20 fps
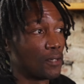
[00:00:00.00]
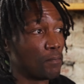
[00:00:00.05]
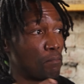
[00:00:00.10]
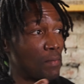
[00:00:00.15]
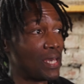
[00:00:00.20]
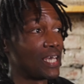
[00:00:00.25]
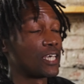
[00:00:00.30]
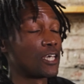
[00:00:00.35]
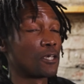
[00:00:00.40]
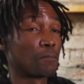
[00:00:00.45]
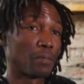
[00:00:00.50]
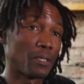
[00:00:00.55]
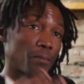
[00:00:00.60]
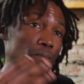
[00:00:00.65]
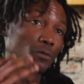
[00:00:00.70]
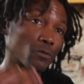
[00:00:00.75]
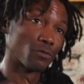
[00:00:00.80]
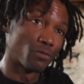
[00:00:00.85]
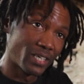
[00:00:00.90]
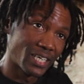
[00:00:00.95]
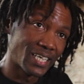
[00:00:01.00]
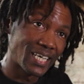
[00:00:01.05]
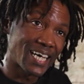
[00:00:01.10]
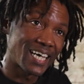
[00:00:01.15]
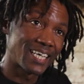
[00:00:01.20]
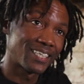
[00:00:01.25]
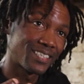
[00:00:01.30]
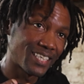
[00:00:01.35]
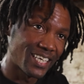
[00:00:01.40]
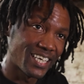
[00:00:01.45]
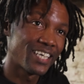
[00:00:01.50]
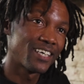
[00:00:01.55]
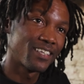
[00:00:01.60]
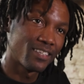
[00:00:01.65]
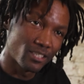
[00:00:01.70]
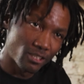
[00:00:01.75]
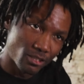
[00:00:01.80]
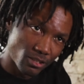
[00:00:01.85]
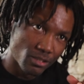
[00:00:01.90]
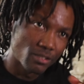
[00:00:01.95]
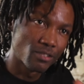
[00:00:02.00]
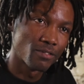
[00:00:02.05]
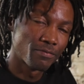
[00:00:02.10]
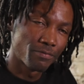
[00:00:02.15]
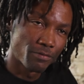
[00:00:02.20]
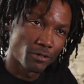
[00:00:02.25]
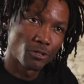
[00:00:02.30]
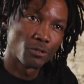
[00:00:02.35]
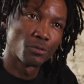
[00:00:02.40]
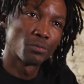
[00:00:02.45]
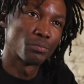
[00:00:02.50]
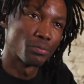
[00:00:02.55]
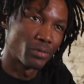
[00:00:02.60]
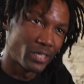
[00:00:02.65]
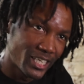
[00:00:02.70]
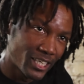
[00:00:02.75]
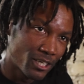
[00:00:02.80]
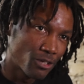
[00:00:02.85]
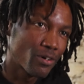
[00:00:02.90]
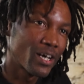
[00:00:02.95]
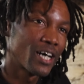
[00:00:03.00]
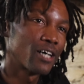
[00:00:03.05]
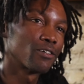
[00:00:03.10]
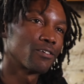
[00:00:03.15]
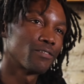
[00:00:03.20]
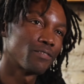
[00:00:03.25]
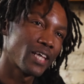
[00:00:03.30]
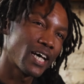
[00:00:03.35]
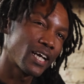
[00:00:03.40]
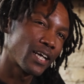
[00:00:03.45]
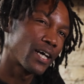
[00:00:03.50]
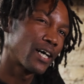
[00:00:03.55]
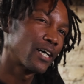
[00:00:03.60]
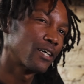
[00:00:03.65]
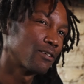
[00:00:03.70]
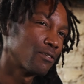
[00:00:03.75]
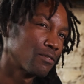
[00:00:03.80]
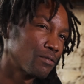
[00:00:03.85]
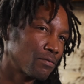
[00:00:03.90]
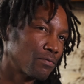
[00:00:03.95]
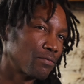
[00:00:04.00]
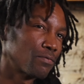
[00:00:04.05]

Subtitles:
making people realize here, this is the fertile breeding ground of that kind of